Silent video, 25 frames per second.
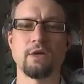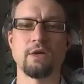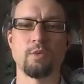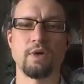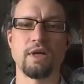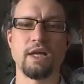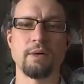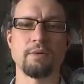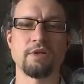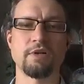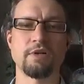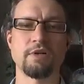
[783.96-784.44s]
And
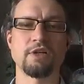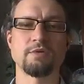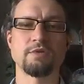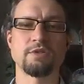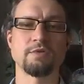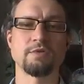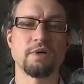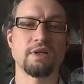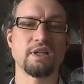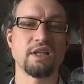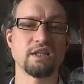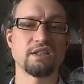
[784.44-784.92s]
what I want to do
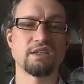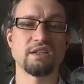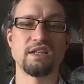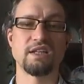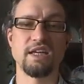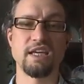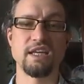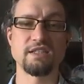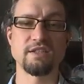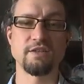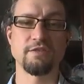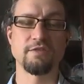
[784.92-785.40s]
is, well, look,
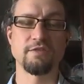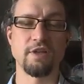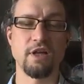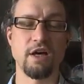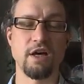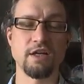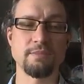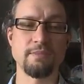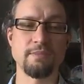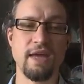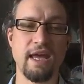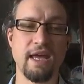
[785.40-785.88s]
he's a
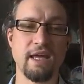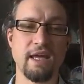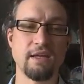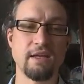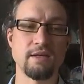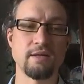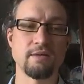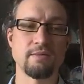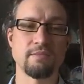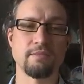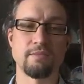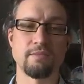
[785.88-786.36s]
flawed
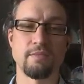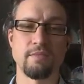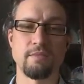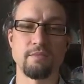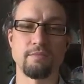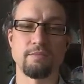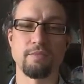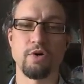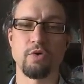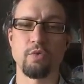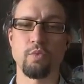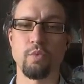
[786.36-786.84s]
man,
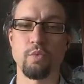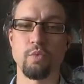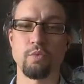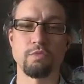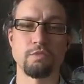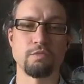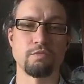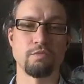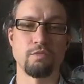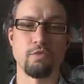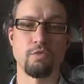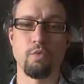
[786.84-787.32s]
but
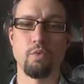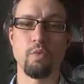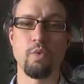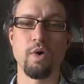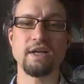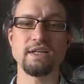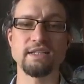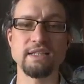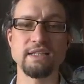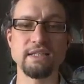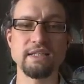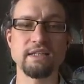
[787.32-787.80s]

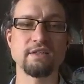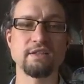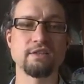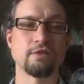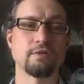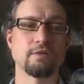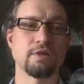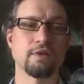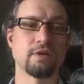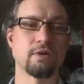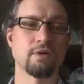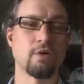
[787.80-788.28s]
what did he
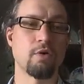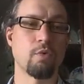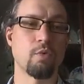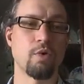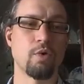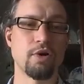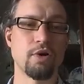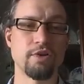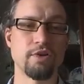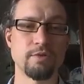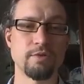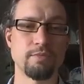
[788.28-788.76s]
do, and
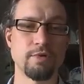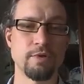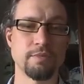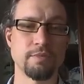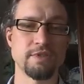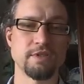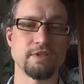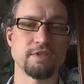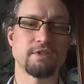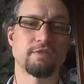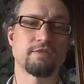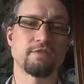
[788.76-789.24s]
what are the
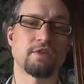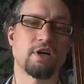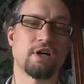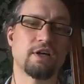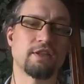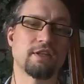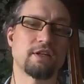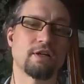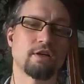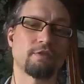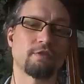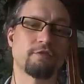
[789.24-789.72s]
purposes of
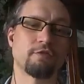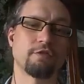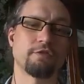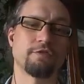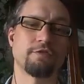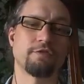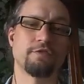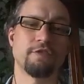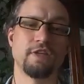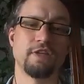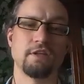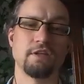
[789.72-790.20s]
God that are
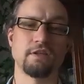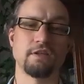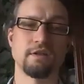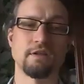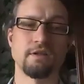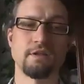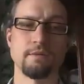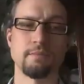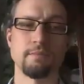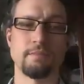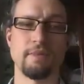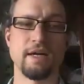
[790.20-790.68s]
fulfilled
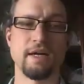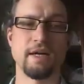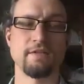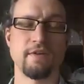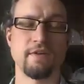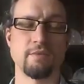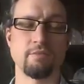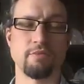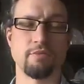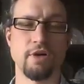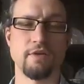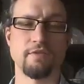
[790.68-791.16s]
by
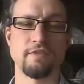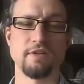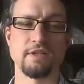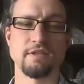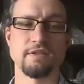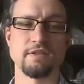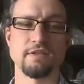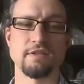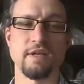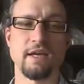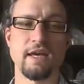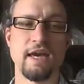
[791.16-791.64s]
divine
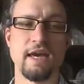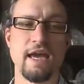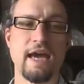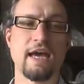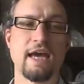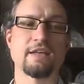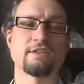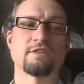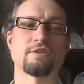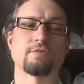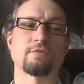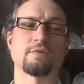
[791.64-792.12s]
providence
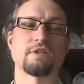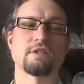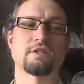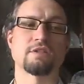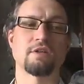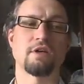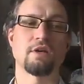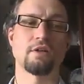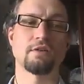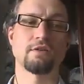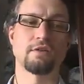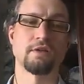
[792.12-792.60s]
as a
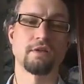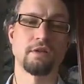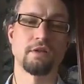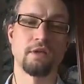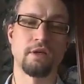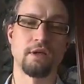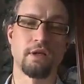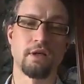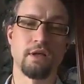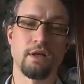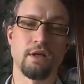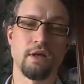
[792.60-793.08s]
result?
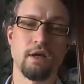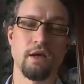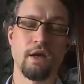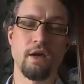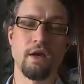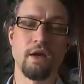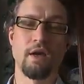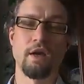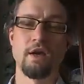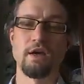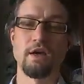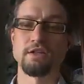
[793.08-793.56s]

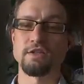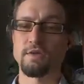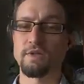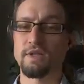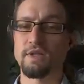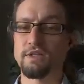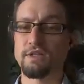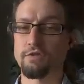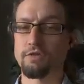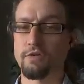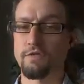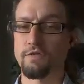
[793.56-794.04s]
So
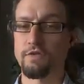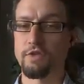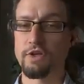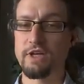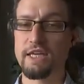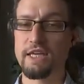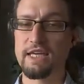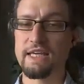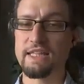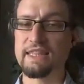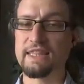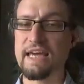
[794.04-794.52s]
that's sort of
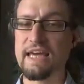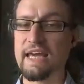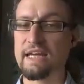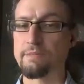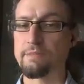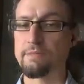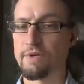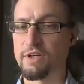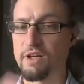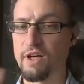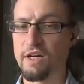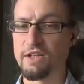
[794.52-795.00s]
looking at
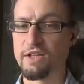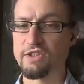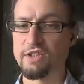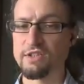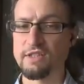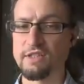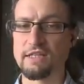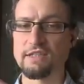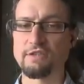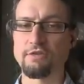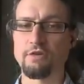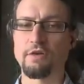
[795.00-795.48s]
that, but not
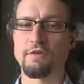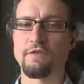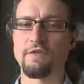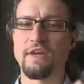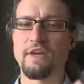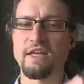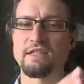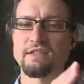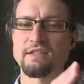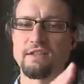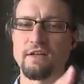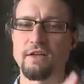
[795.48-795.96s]
just, it
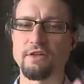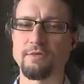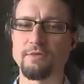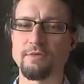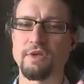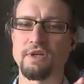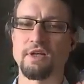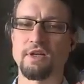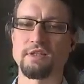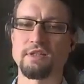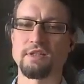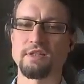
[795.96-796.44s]
starts
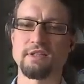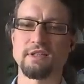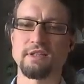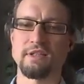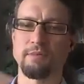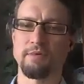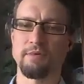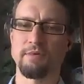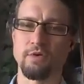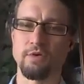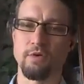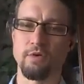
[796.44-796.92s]
with
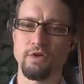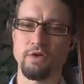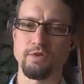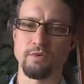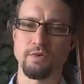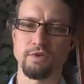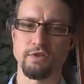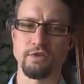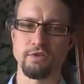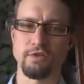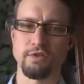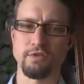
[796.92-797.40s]
Constantine, but the
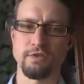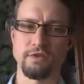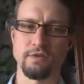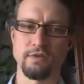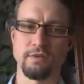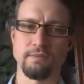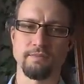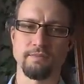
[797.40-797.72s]
course will do